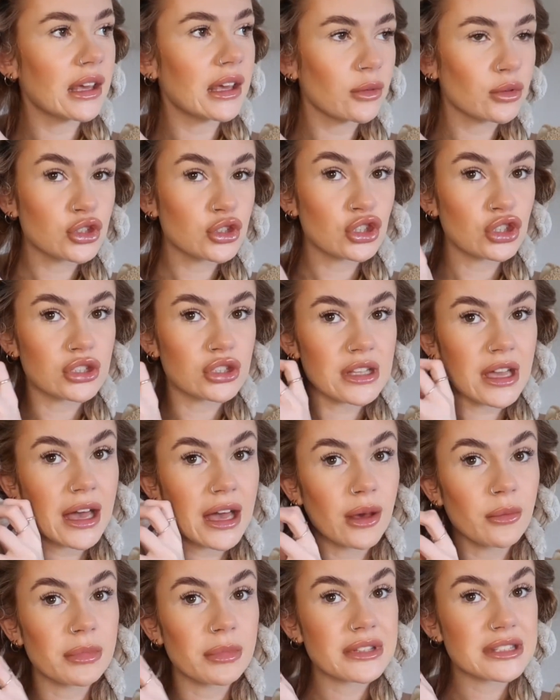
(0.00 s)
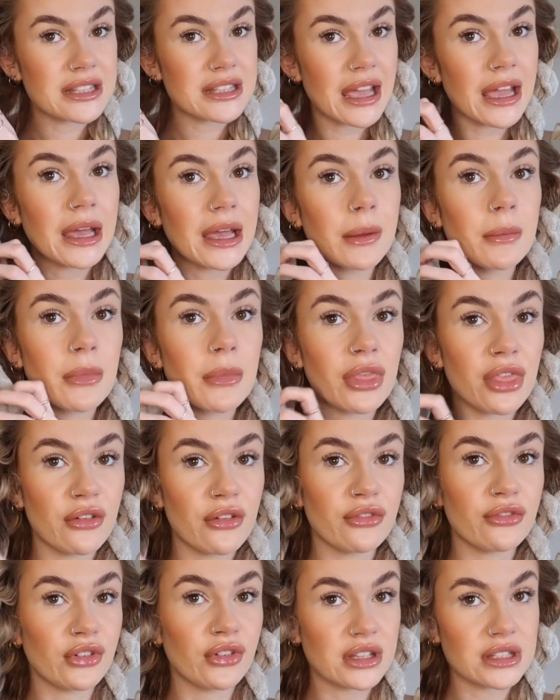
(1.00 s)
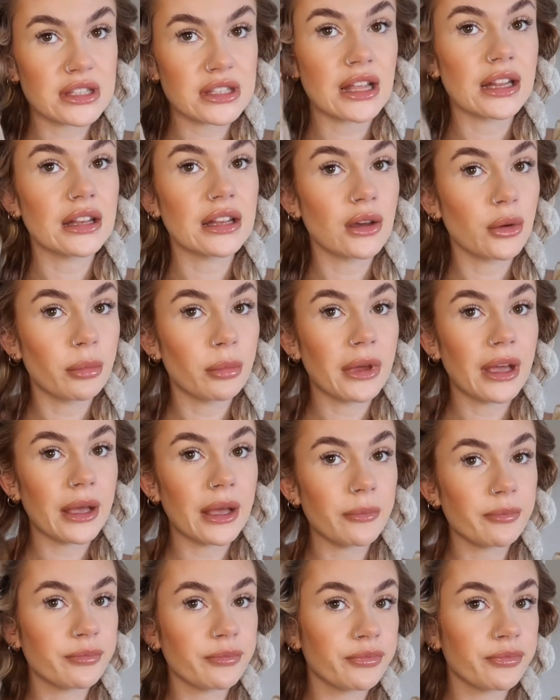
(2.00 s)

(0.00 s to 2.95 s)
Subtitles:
It was just to help tame the frizz a little bit.